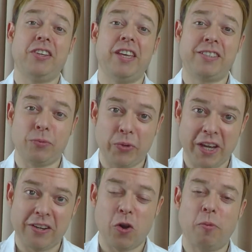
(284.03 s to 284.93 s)
Yes, we
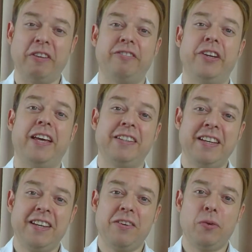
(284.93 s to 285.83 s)
are coping for that.
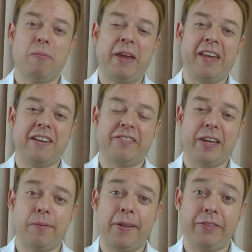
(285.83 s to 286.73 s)
We are making
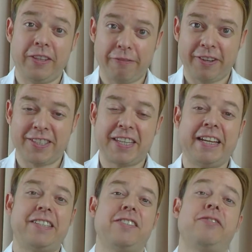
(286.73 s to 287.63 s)
available different
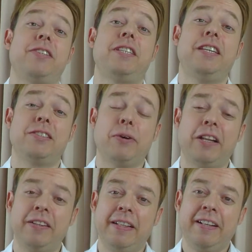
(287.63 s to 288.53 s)
sizes of the seat as
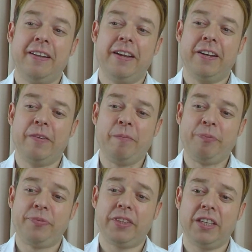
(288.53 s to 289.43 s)
well.
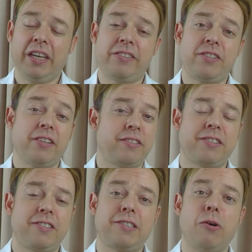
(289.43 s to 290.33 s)
It's
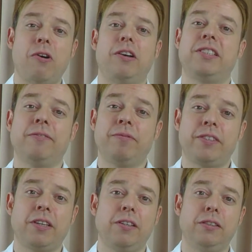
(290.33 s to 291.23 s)
just so awesome.
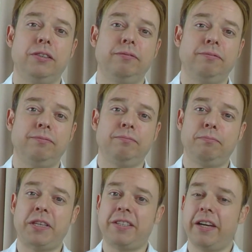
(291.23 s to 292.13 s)
So
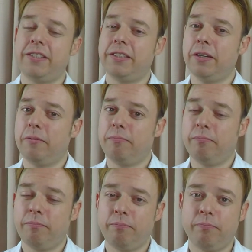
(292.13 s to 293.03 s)
besides the
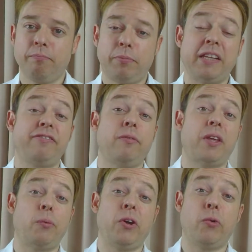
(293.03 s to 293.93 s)
platform
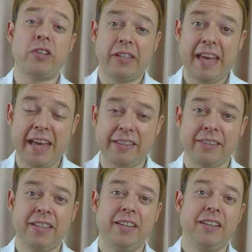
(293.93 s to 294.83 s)
that we originally had,
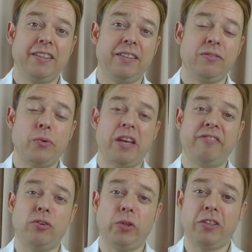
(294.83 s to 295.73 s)
we're
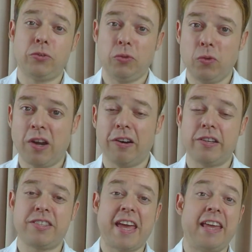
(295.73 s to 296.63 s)
unfolding to new
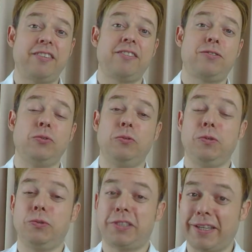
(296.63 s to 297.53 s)
cars and to
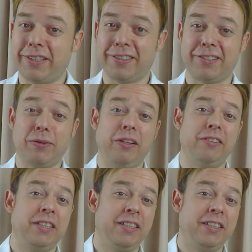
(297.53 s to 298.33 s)
new sizes as well.